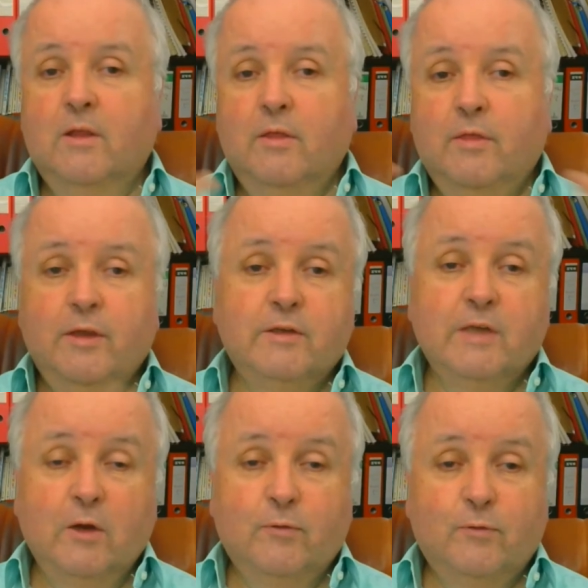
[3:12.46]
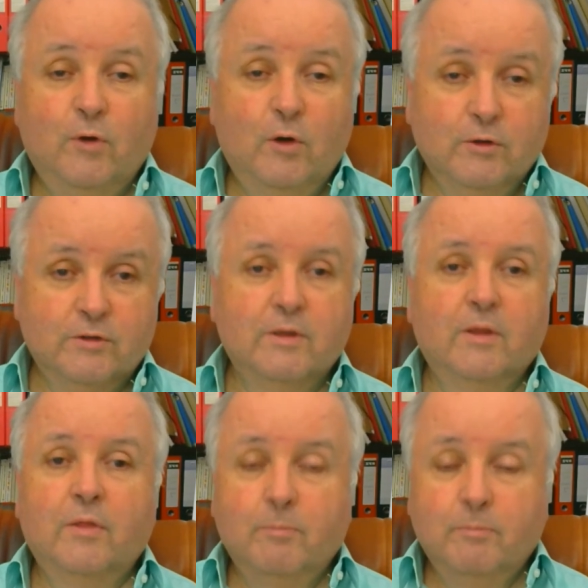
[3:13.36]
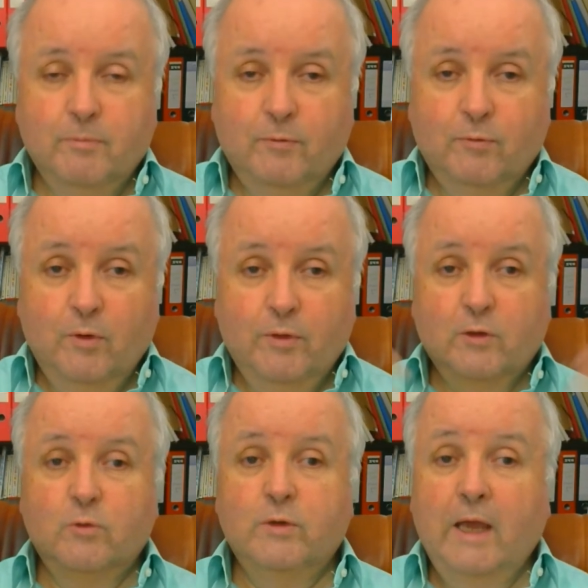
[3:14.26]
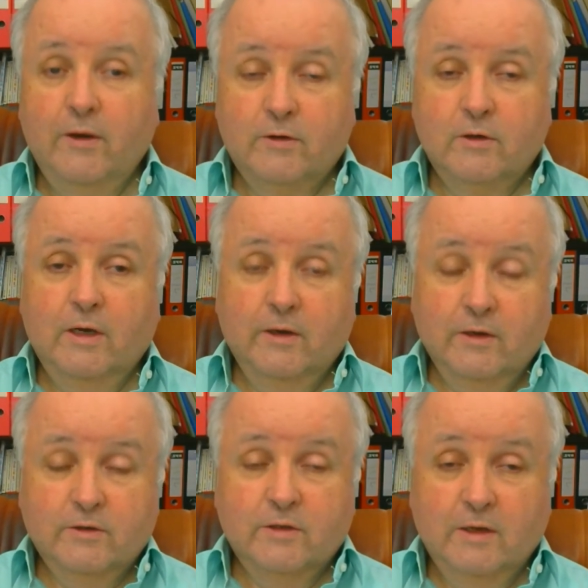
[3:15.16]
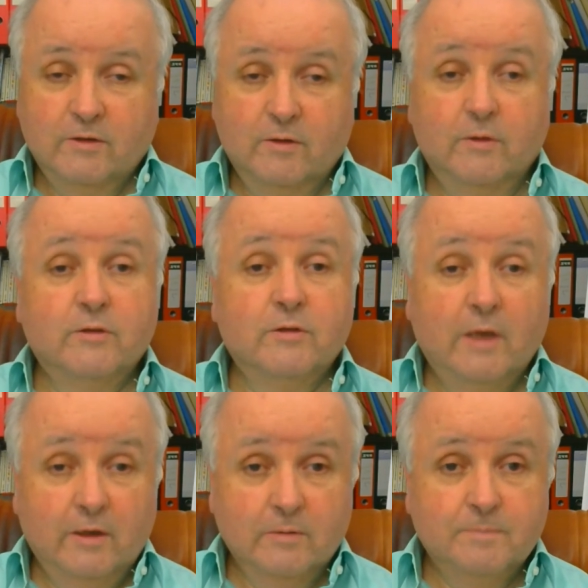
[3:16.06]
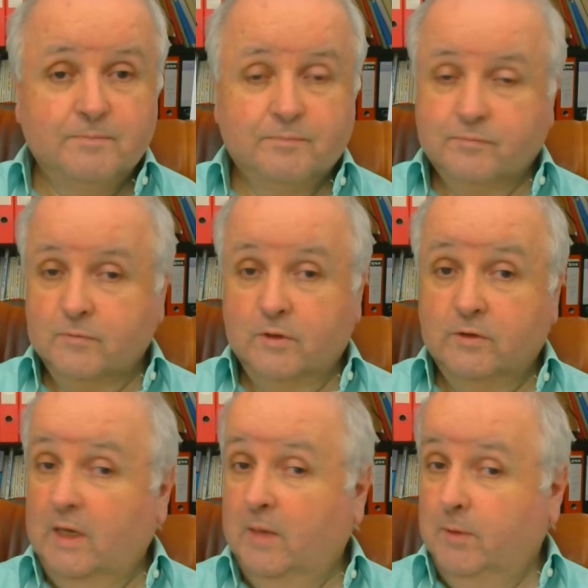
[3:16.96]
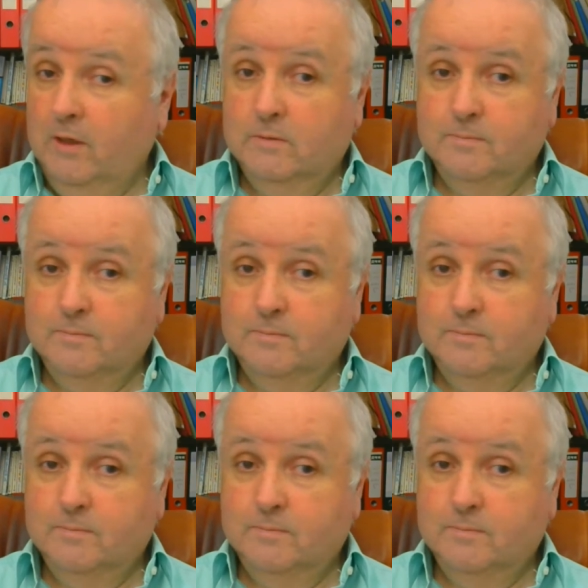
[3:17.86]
this out first, before they could enter and access this state. Same here.